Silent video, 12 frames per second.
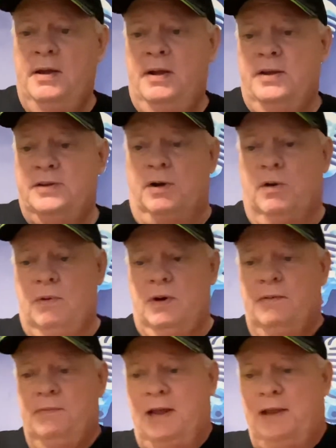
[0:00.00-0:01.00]

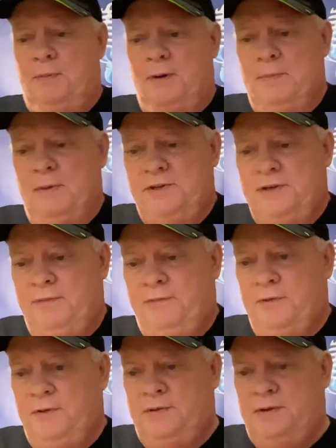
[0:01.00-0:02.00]
So that's pretty much it
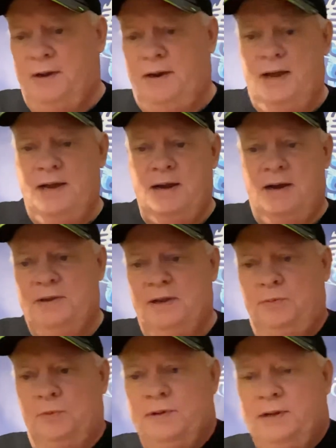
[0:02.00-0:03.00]
for today on
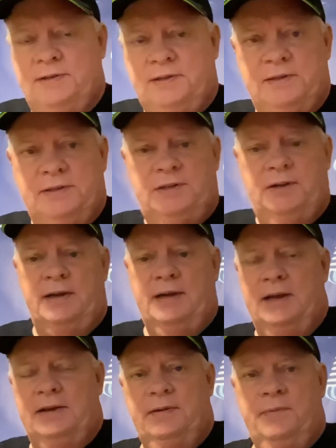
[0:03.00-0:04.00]
this one. This is,
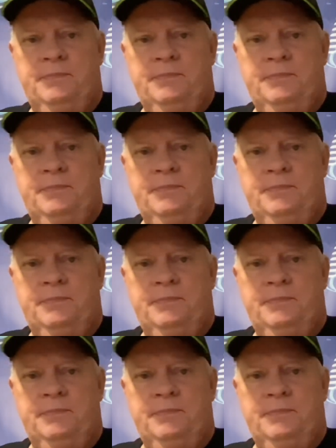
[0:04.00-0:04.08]
again,